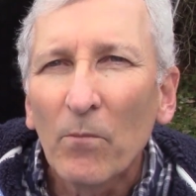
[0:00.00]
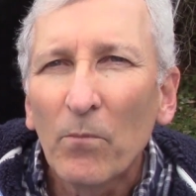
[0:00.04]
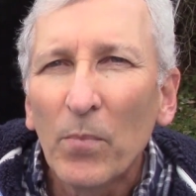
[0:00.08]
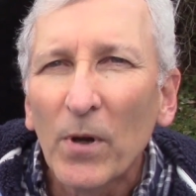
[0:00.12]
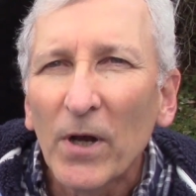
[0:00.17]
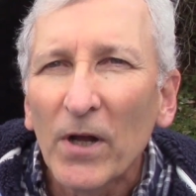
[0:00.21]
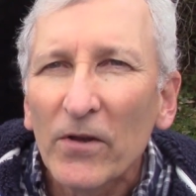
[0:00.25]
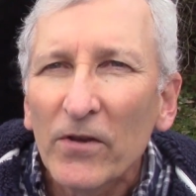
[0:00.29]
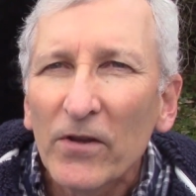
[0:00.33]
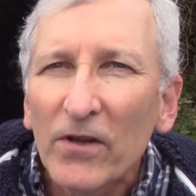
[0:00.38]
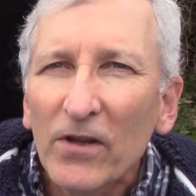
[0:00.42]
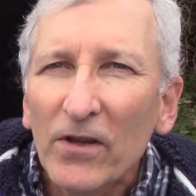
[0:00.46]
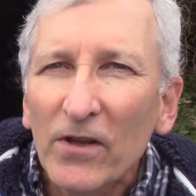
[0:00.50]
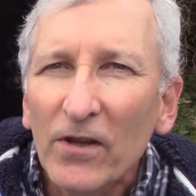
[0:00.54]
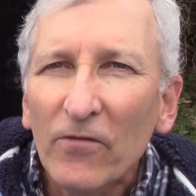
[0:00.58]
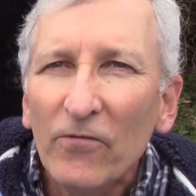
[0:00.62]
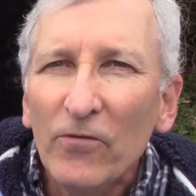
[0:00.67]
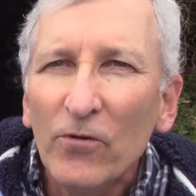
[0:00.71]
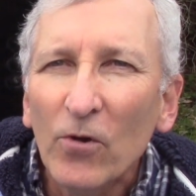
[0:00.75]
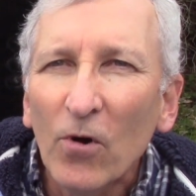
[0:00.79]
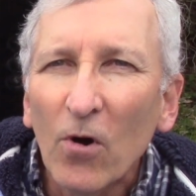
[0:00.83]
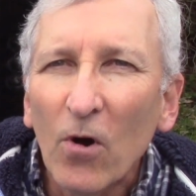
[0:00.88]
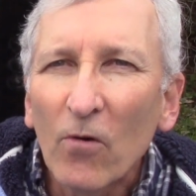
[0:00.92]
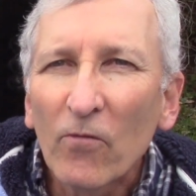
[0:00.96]
But
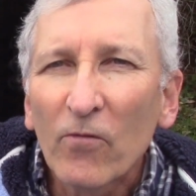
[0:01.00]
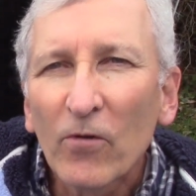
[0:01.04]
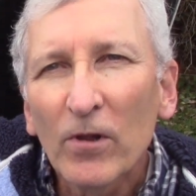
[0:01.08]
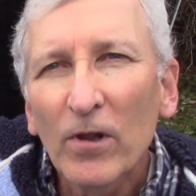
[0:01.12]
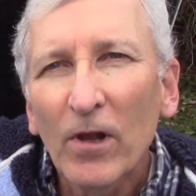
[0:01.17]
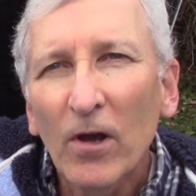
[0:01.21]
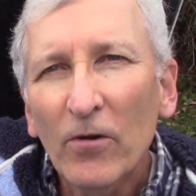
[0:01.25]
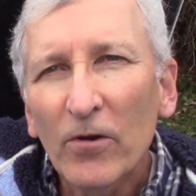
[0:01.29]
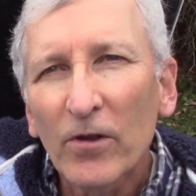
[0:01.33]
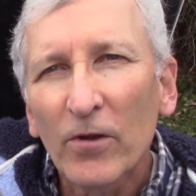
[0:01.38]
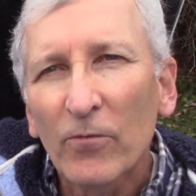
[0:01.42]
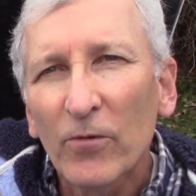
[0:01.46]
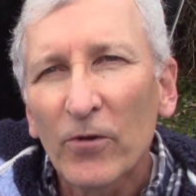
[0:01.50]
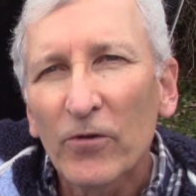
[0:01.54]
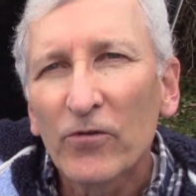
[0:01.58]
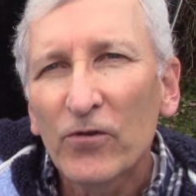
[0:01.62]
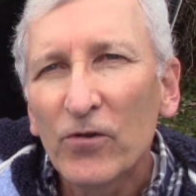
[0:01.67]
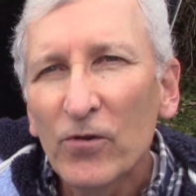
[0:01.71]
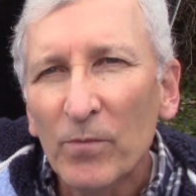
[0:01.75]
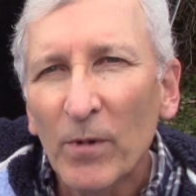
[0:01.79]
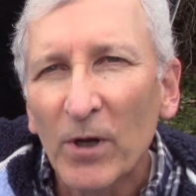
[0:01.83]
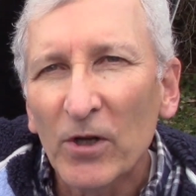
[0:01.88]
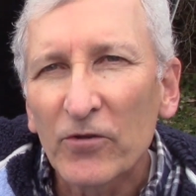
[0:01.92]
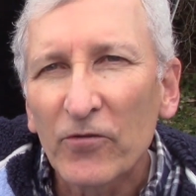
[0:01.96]
if you overload it with
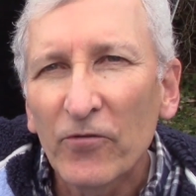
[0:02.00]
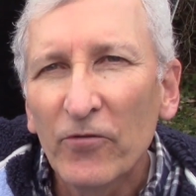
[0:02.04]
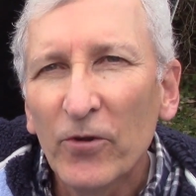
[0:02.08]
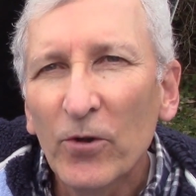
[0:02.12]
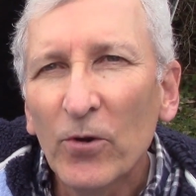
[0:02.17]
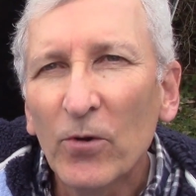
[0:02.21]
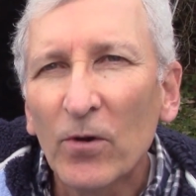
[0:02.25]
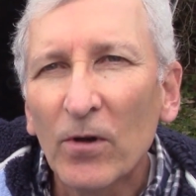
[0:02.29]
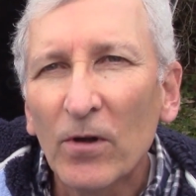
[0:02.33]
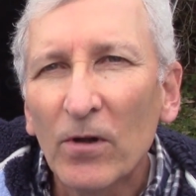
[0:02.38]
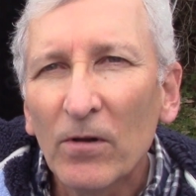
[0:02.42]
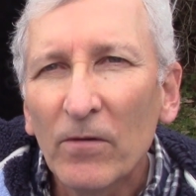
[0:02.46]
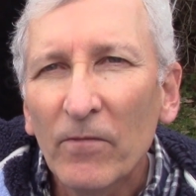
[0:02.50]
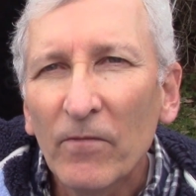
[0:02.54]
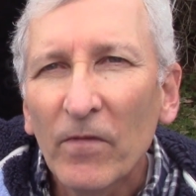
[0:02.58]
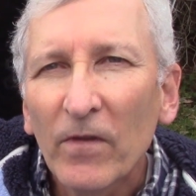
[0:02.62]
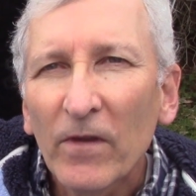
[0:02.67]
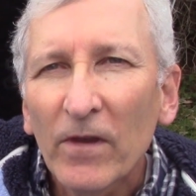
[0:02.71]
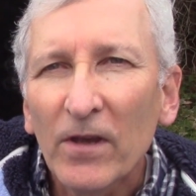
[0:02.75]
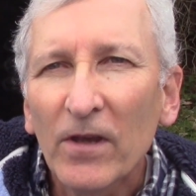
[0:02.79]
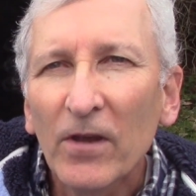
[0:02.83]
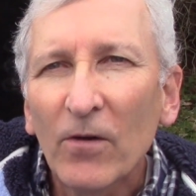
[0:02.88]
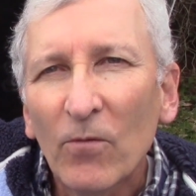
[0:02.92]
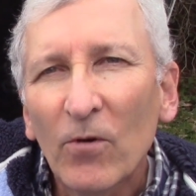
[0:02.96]
too much fuel,
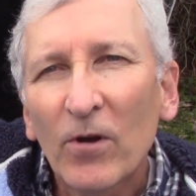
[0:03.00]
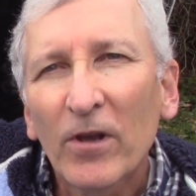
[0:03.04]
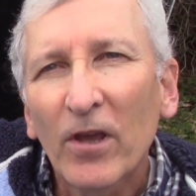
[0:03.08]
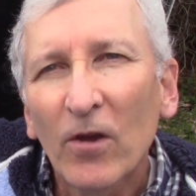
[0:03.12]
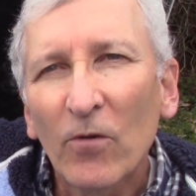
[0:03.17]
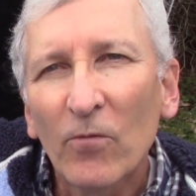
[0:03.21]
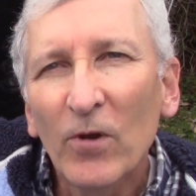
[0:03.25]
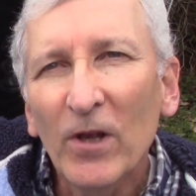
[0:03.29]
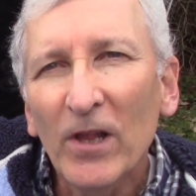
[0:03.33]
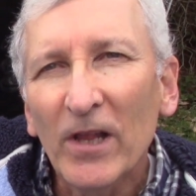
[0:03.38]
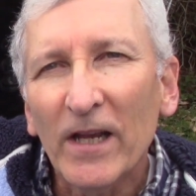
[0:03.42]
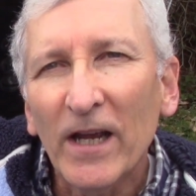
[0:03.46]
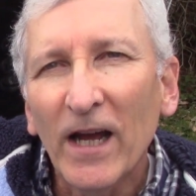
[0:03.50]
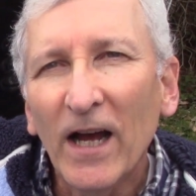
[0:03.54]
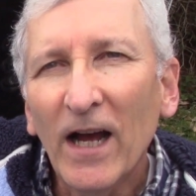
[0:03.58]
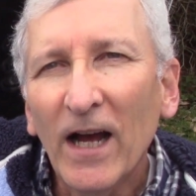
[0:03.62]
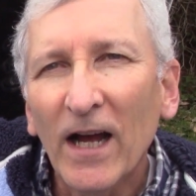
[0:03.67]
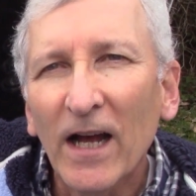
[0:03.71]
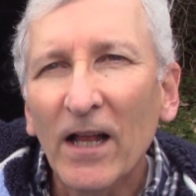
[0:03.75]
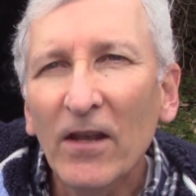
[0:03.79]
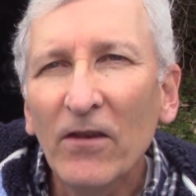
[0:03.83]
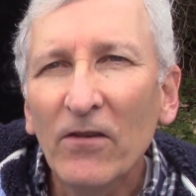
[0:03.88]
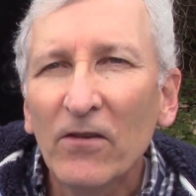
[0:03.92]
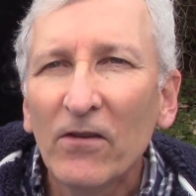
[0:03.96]
it will get really
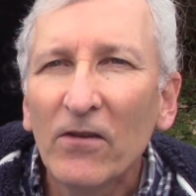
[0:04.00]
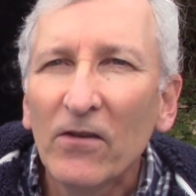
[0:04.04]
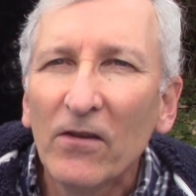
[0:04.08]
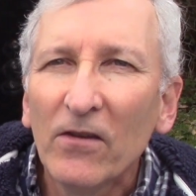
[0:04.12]
hot